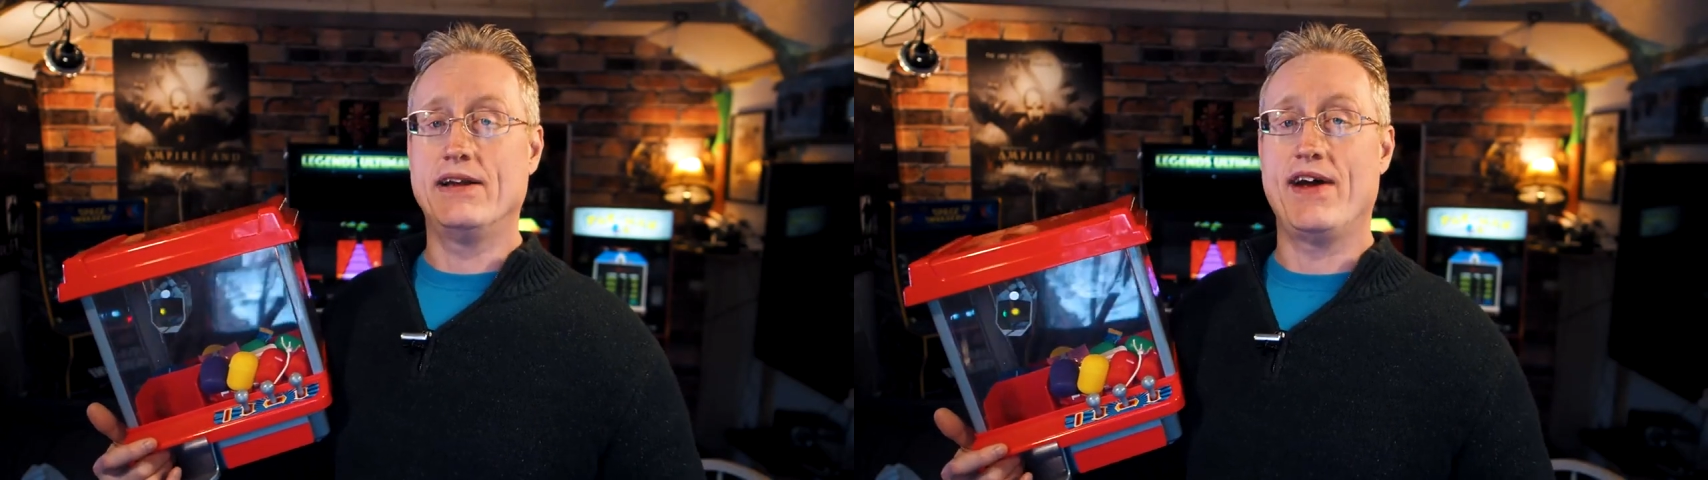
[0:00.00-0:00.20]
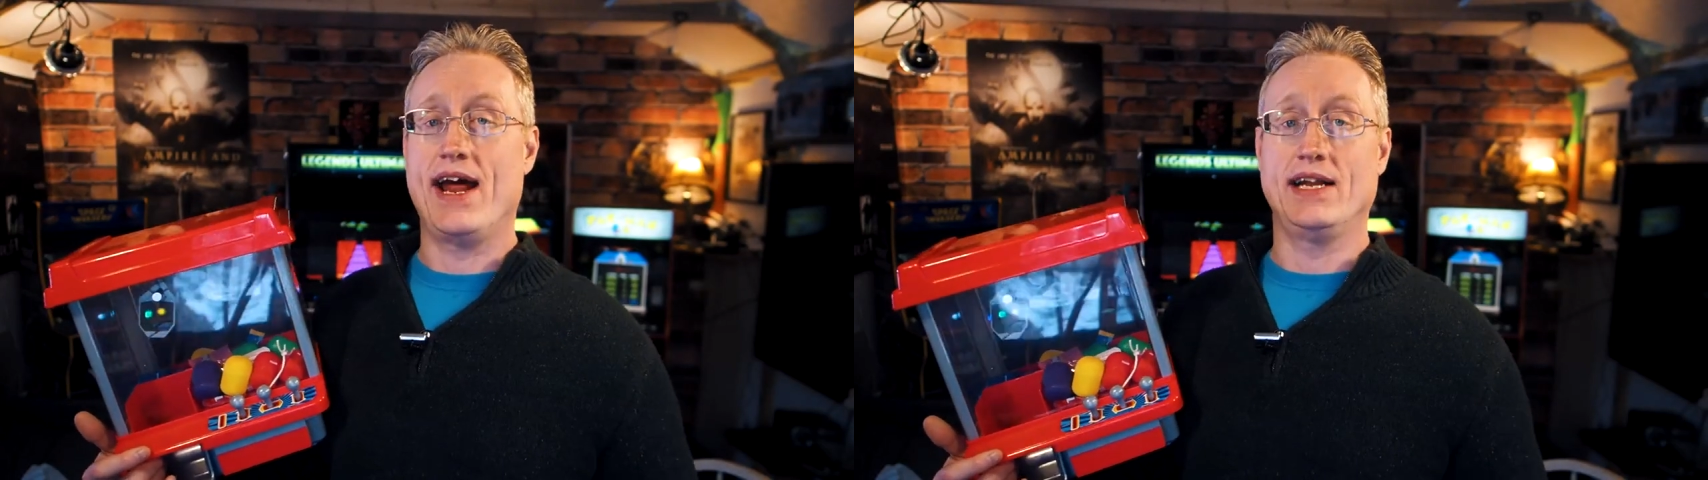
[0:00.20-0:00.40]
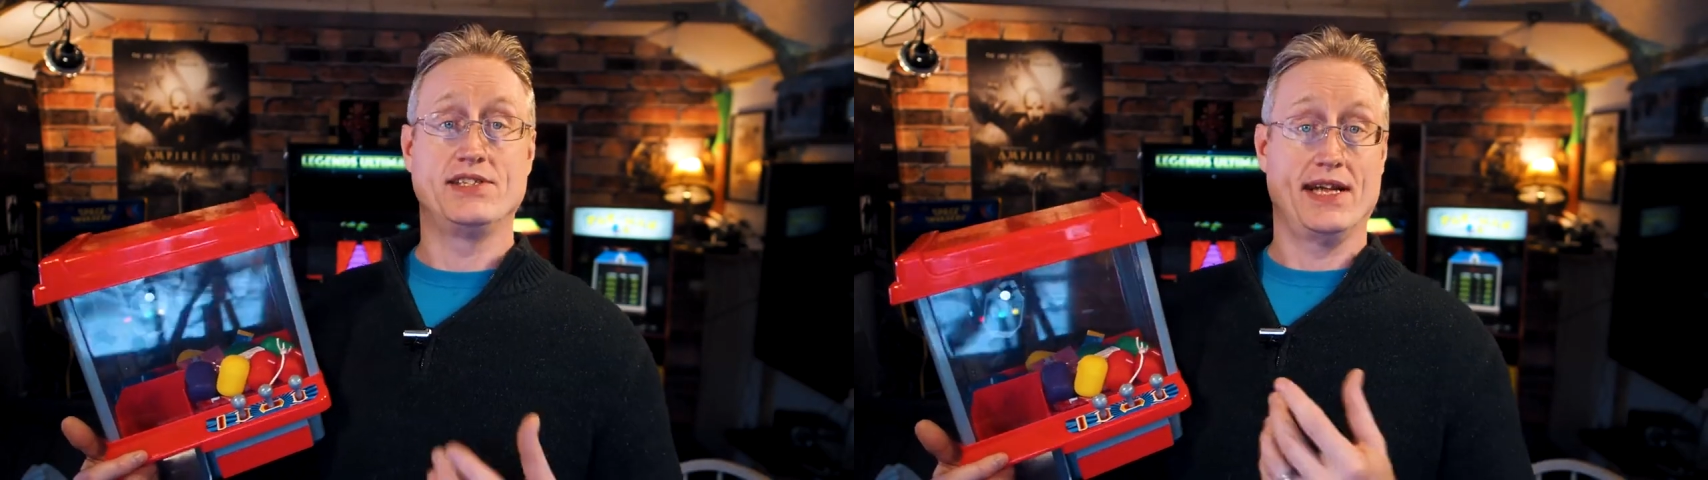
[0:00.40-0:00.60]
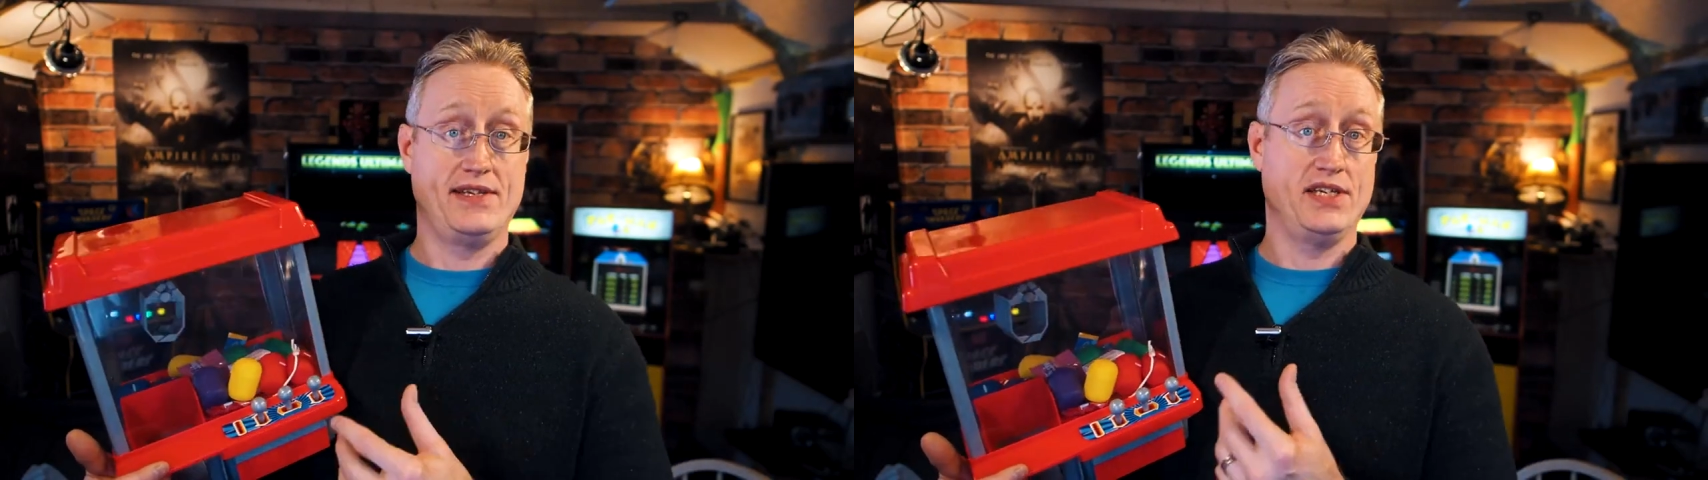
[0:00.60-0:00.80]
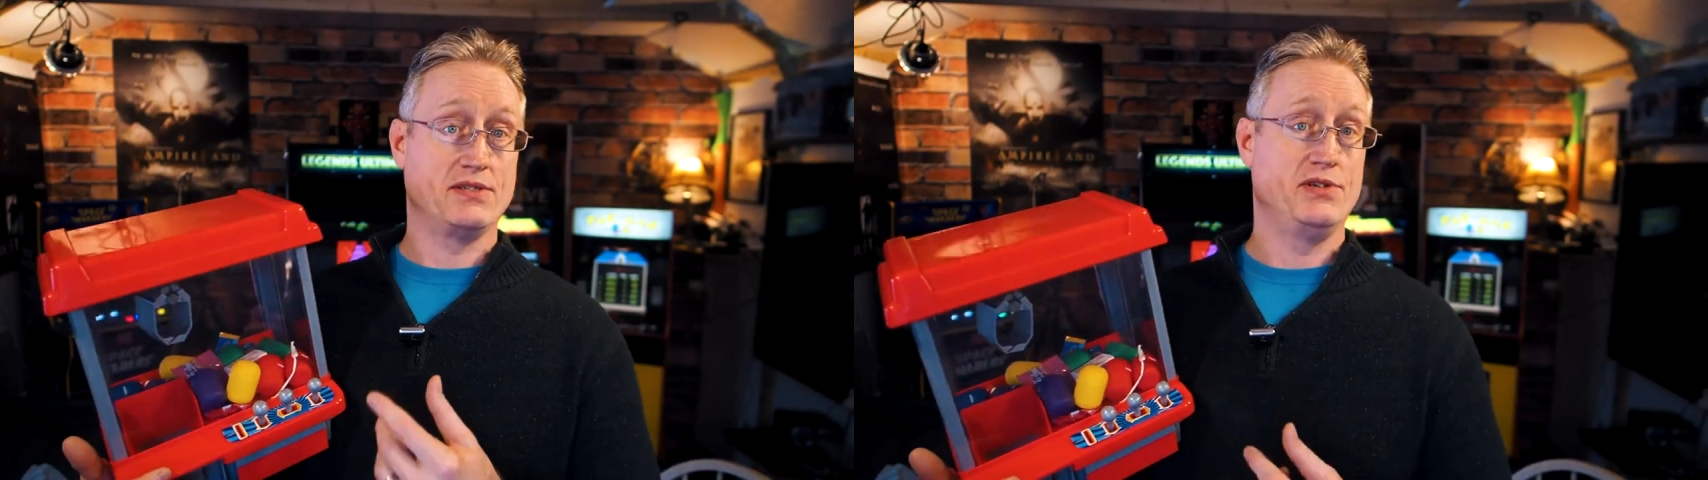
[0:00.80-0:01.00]
advantage that
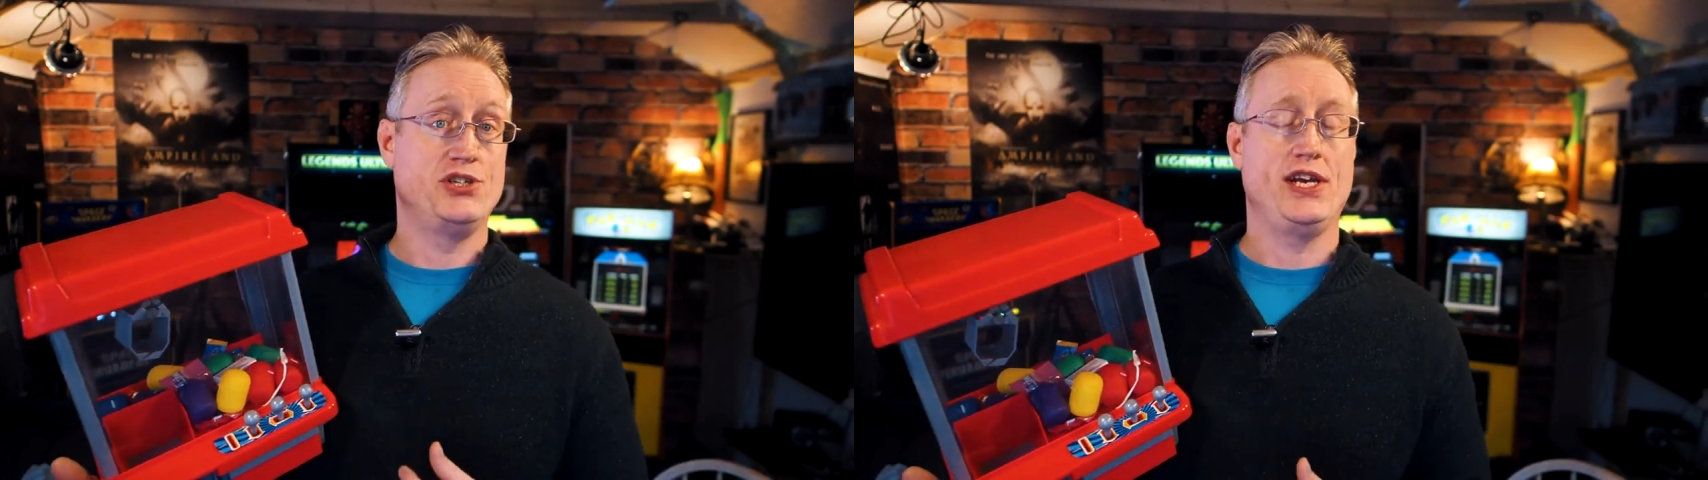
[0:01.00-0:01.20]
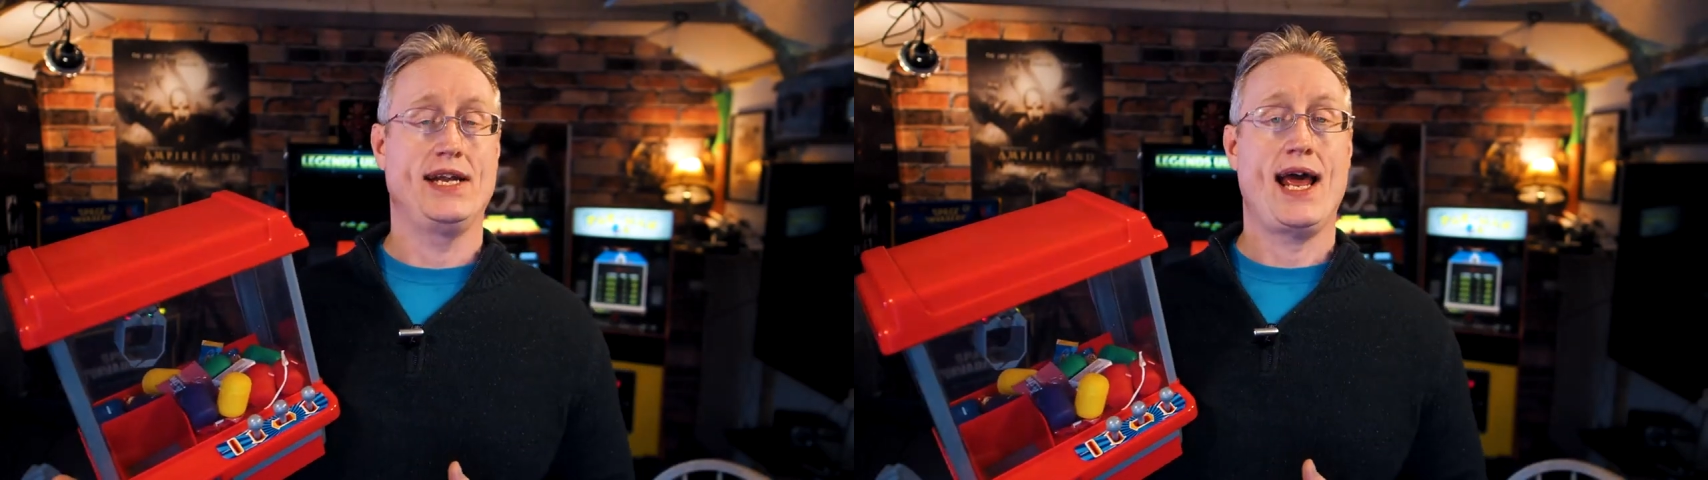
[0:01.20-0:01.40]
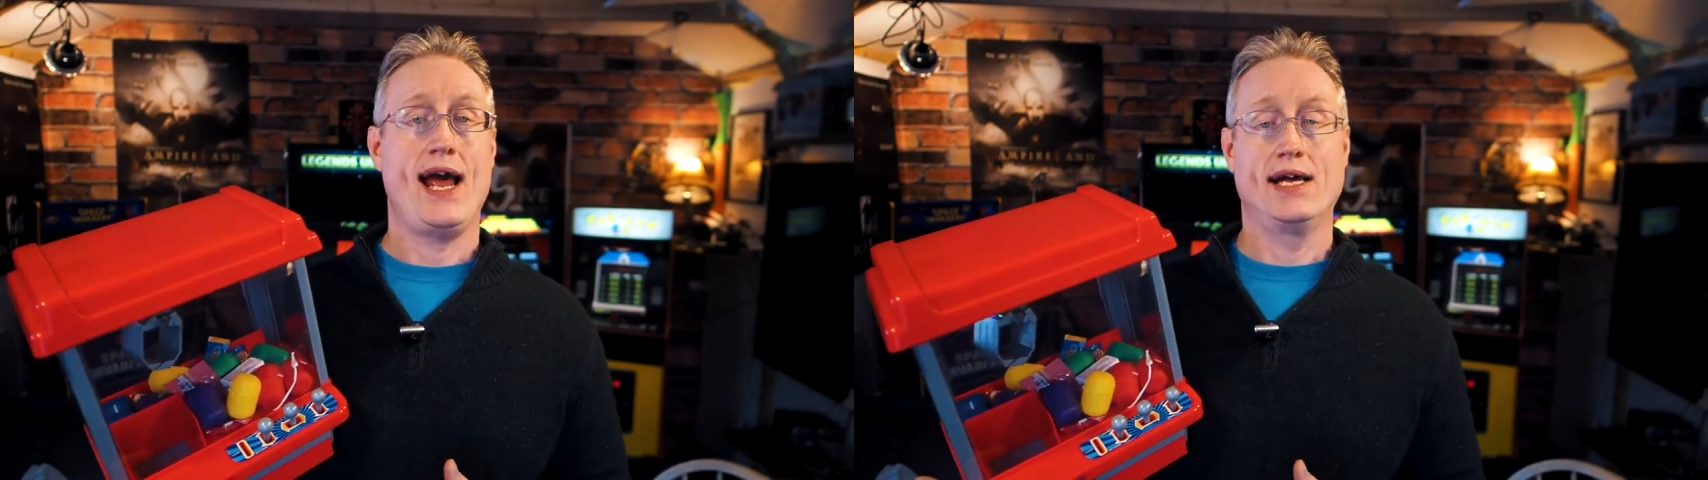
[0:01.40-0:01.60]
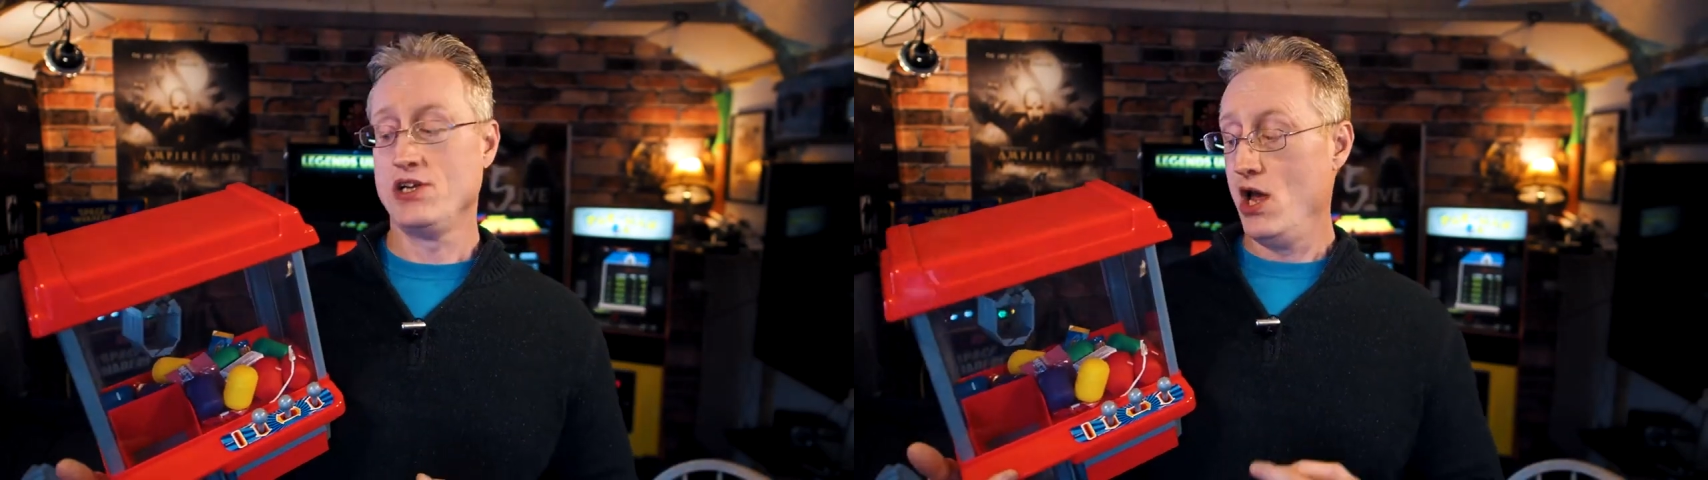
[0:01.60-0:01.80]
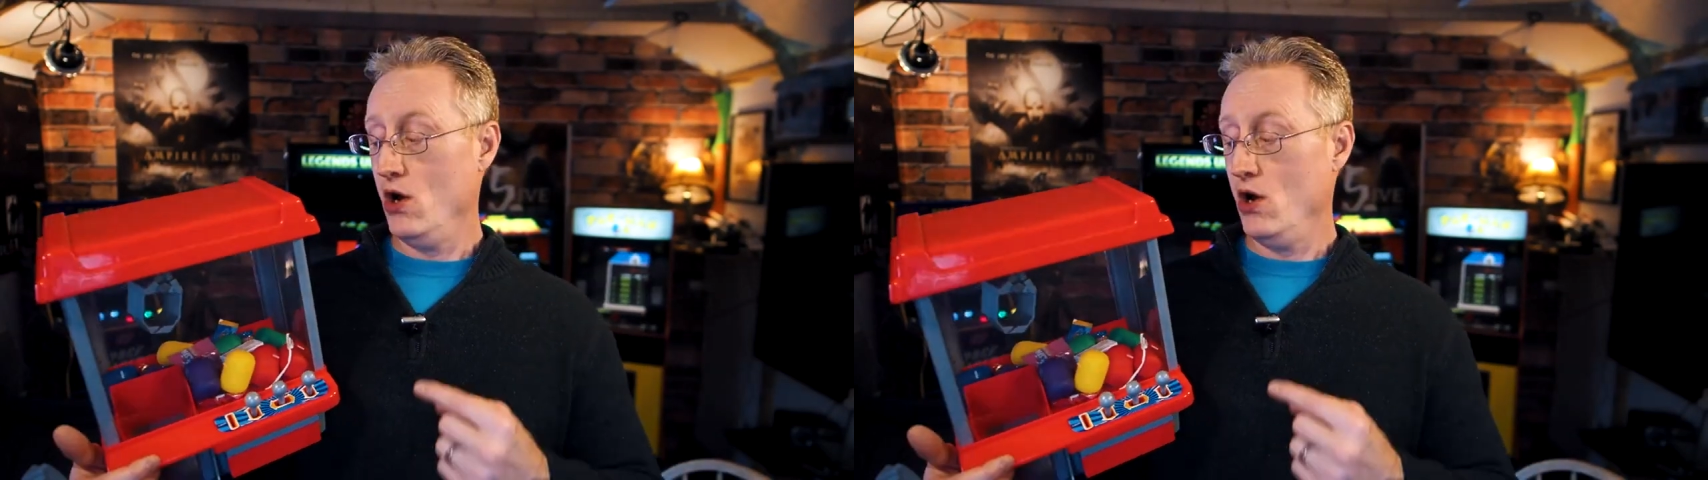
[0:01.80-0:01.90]
this machine has,